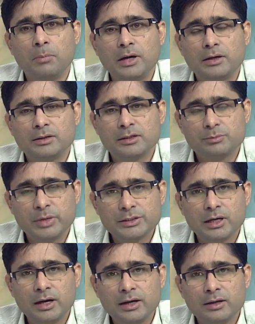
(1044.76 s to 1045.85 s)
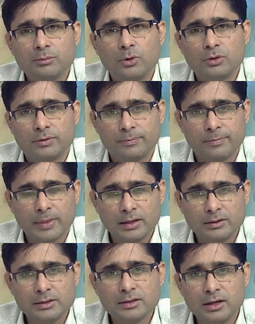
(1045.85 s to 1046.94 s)
But the speciality about
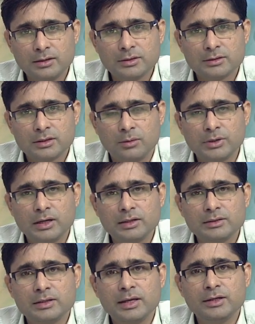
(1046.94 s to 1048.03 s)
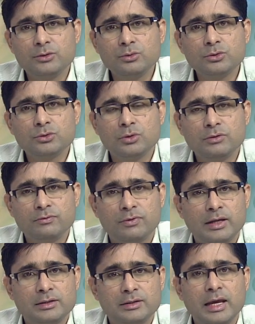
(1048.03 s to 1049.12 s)
these religious communities they used to
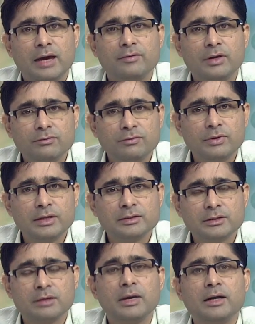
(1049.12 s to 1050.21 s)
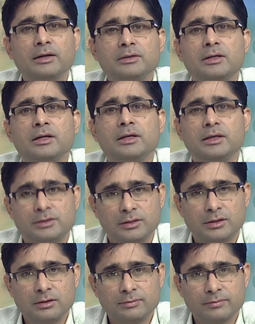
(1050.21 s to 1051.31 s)
influence they have influenced tremendously each
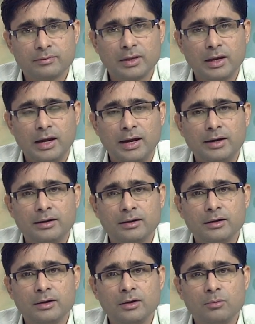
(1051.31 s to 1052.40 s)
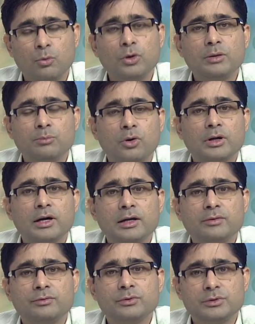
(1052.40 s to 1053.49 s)
other and more
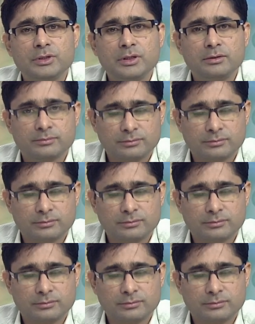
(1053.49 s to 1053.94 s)
importantly if you see